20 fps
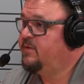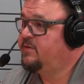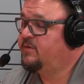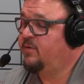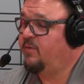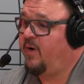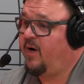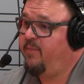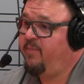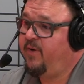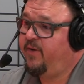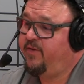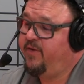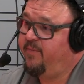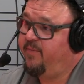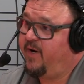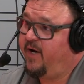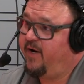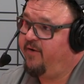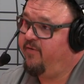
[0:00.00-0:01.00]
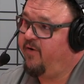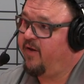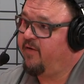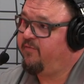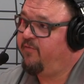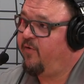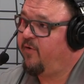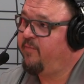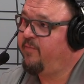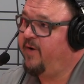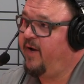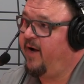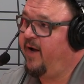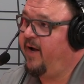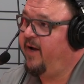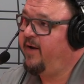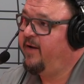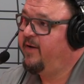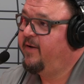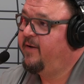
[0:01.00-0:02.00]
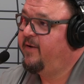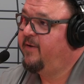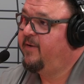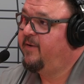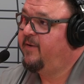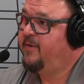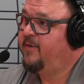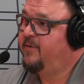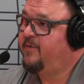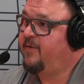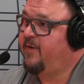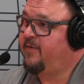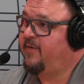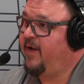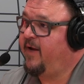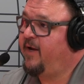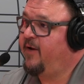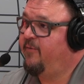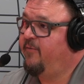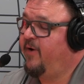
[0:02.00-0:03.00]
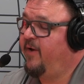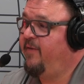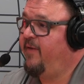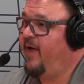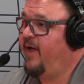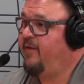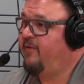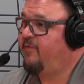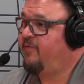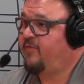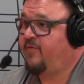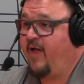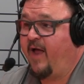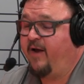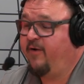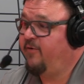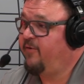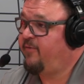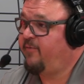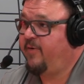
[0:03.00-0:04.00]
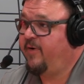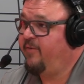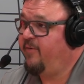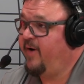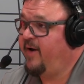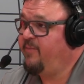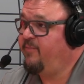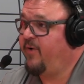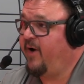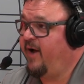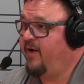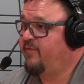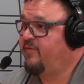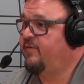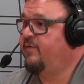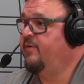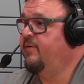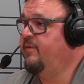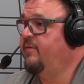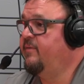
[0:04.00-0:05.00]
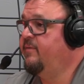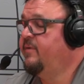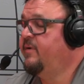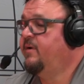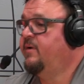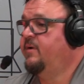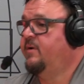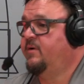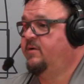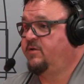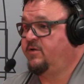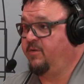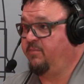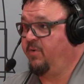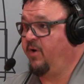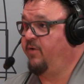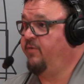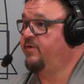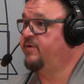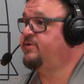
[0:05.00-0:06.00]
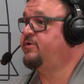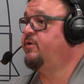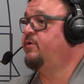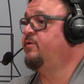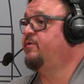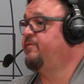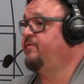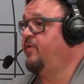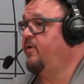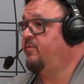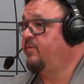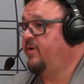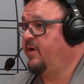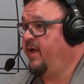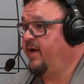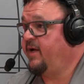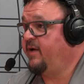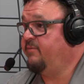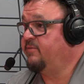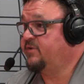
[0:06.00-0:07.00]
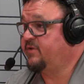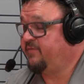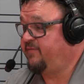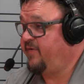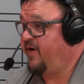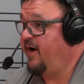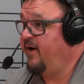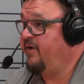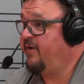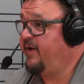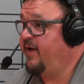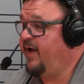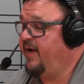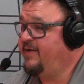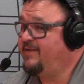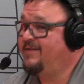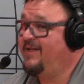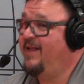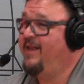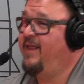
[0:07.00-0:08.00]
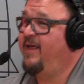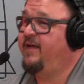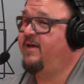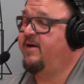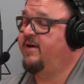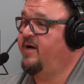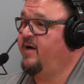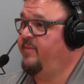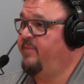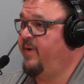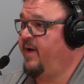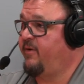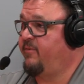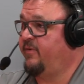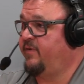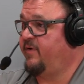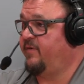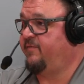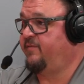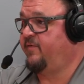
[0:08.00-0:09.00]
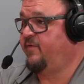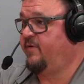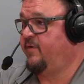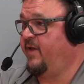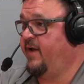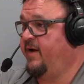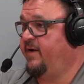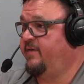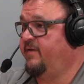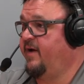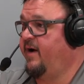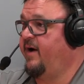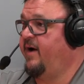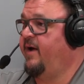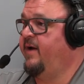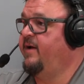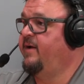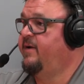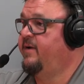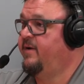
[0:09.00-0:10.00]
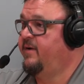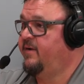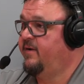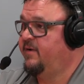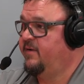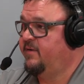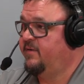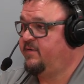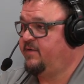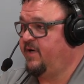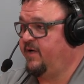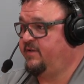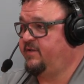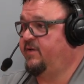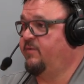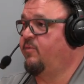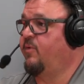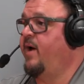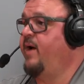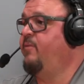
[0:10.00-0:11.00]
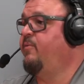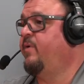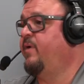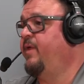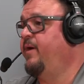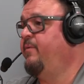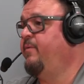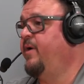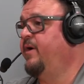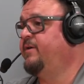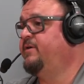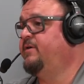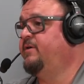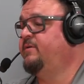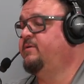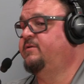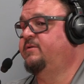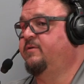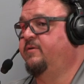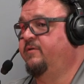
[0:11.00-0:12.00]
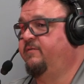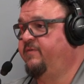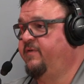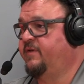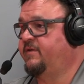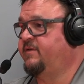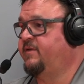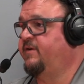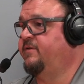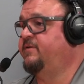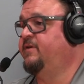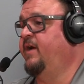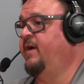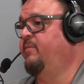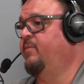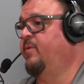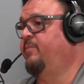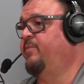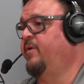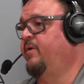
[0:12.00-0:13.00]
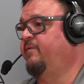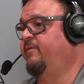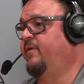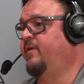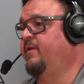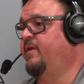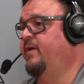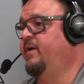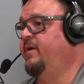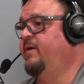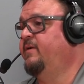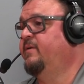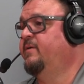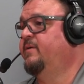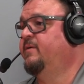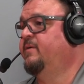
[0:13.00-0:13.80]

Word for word: So I'll build them a hydraulic form die that they can run that standard three oh eight brass through to blow the shoulder forward like it was a fired case. Then they can come back with their full-length die, touch it right where they want to so it fits their chamber perfectly